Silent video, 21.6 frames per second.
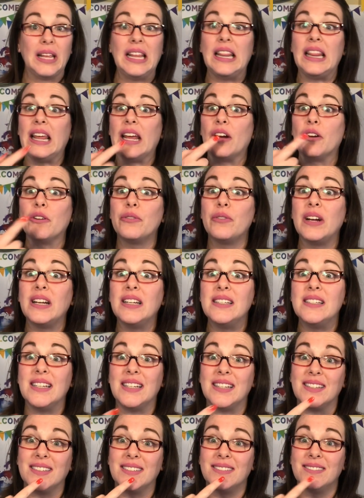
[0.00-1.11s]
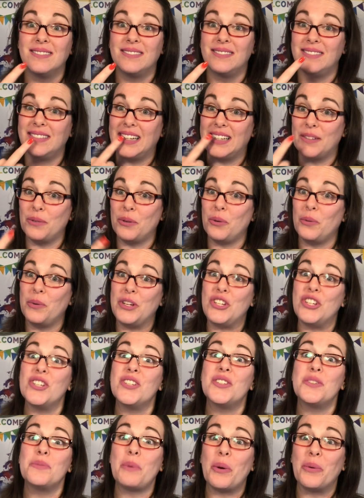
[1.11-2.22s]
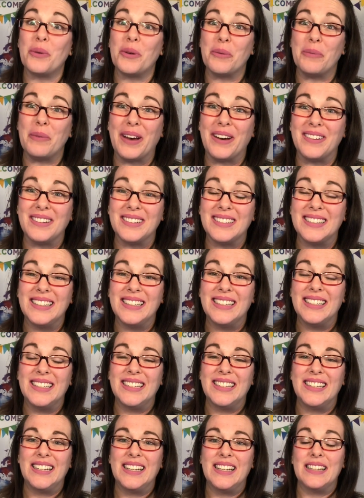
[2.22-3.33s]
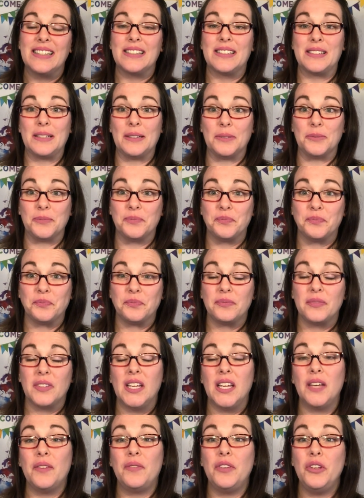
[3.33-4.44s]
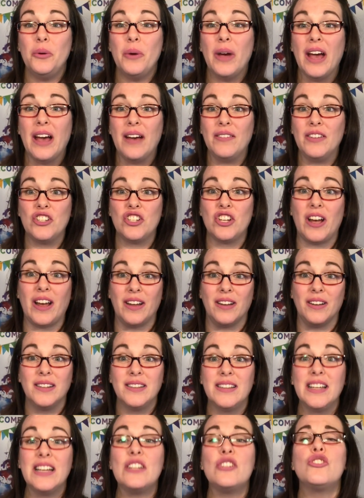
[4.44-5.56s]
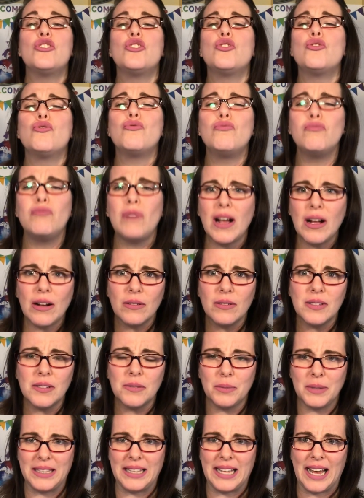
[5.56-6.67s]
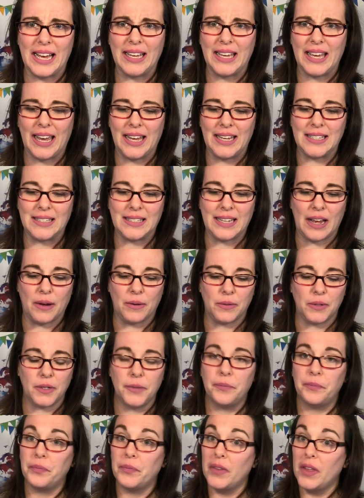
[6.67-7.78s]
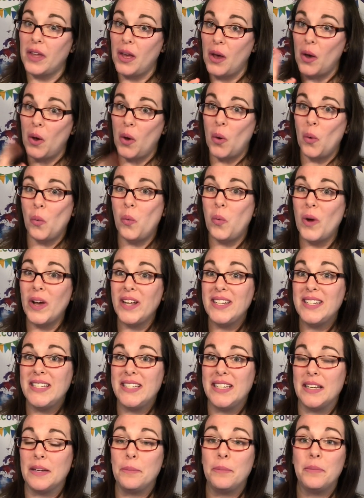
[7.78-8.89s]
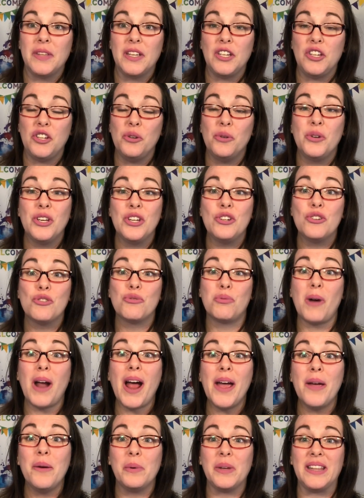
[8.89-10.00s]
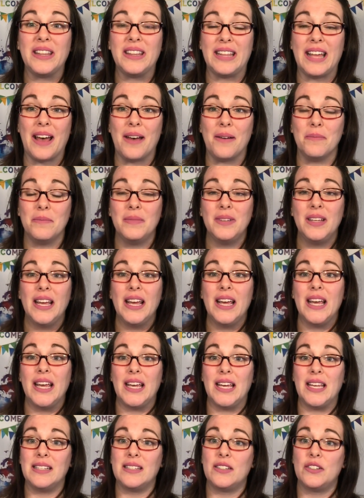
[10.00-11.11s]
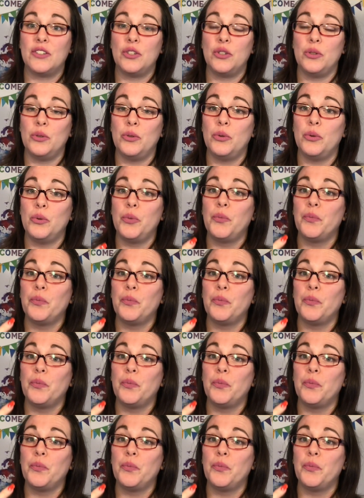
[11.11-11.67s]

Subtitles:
they're fronting. That's what we just spoke about. So, if you have a child that struggles with that K sound, one tip that you can try with them is to